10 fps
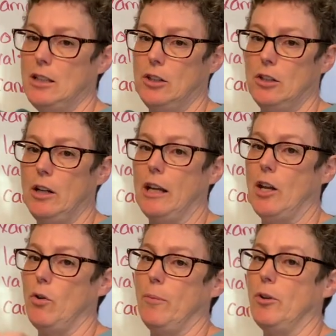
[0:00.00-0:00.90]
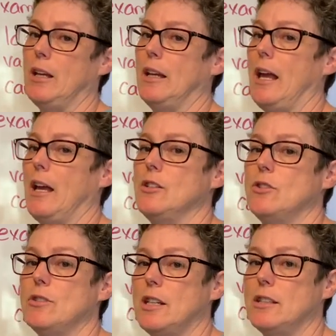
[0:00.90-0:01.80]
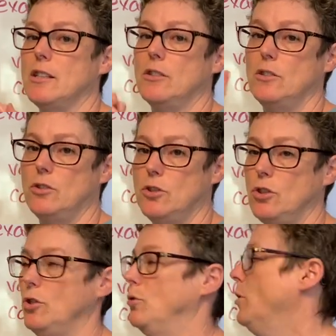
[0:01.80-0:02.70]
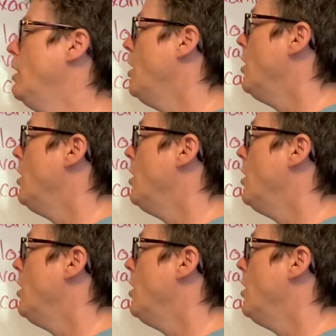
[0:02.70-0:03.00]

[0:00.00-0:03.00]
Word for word: here, and I know I'm looking at angiotensin 2.